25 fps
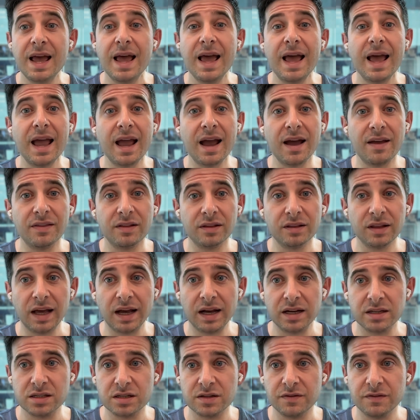and the
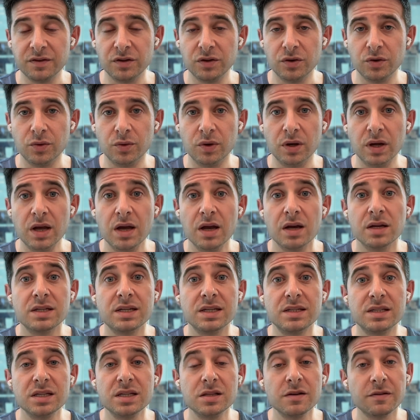last few. To
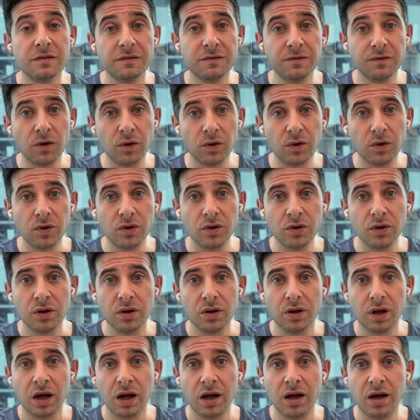see the full
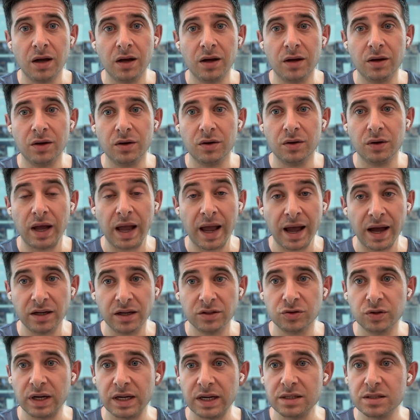
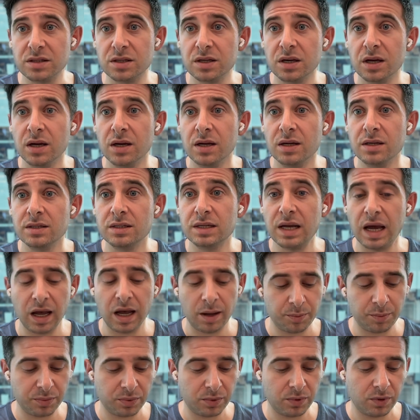address,
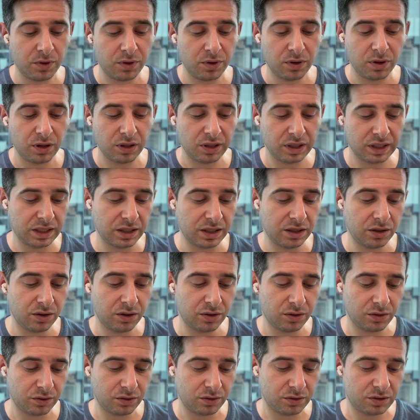tap
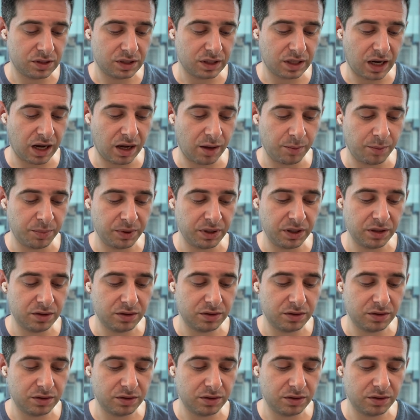here to copy.